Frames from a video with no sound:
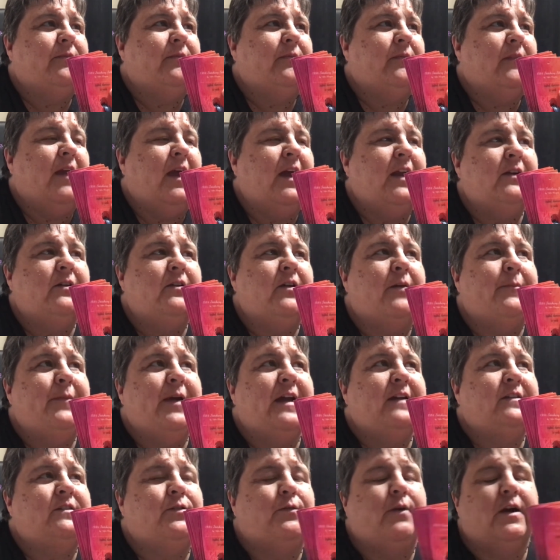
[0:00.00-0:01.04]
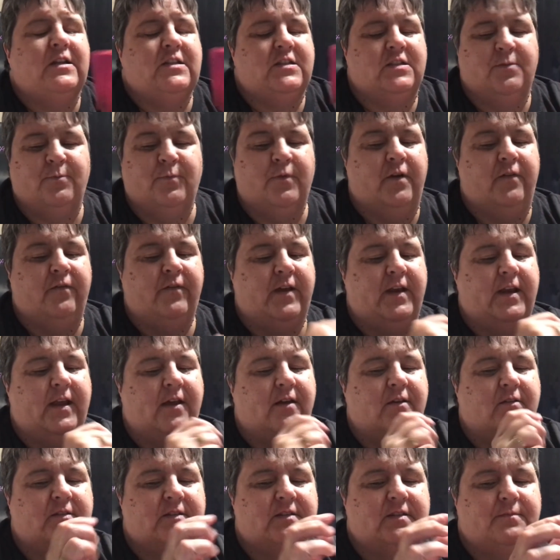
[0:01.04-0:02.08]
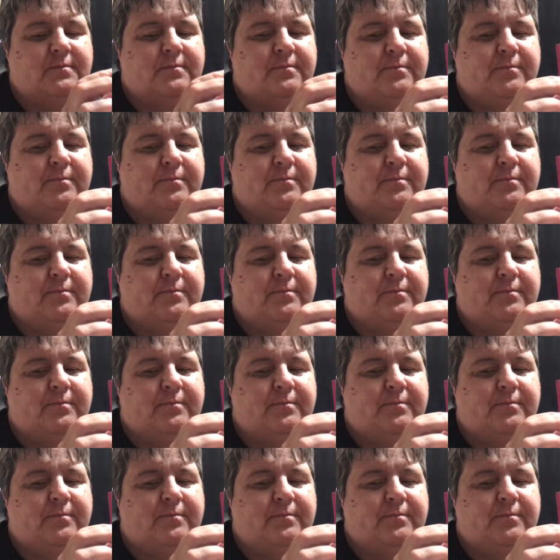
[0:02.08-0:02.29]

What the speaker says: I don't know, I'm going to have to watch some more videos.